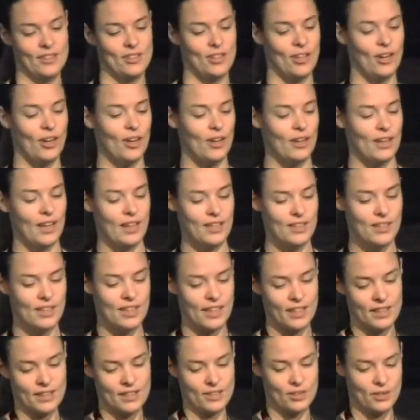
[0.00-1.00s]
so that
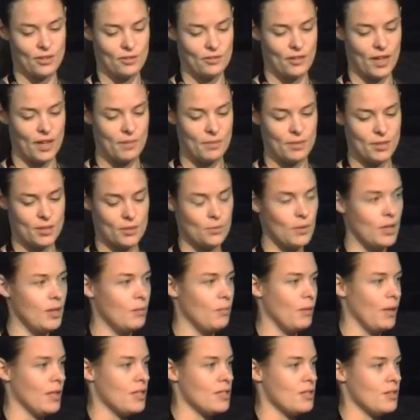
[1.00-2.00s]
you get the sort of famous
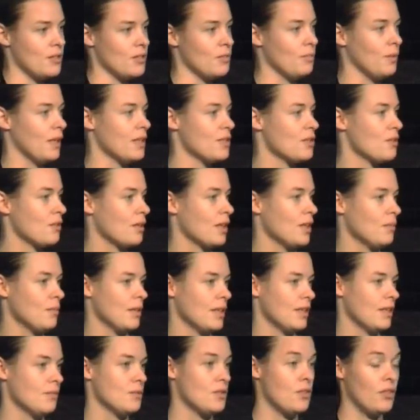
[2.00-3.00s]
1 + 2 + 3
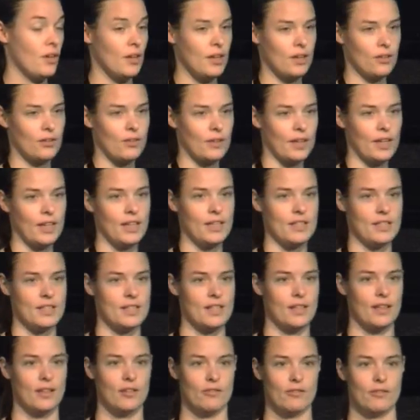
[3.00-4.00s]
becomes 33
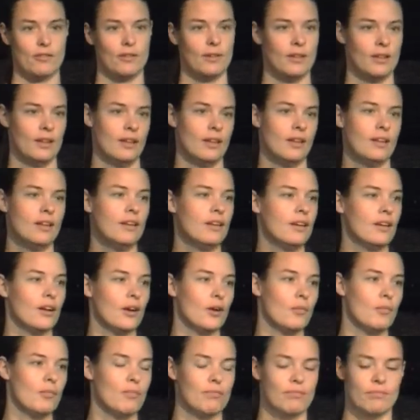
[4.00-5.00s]
instead of,
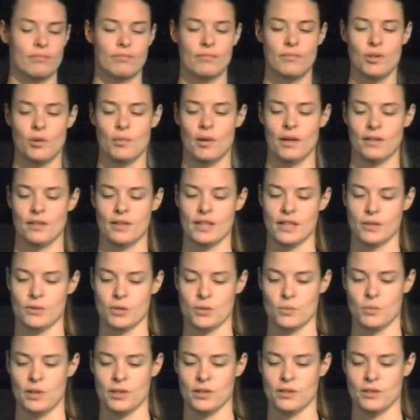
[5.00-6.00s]
you might think it
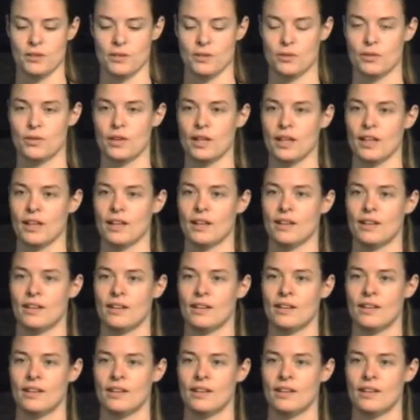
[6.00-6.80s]
was 1, 2, 3.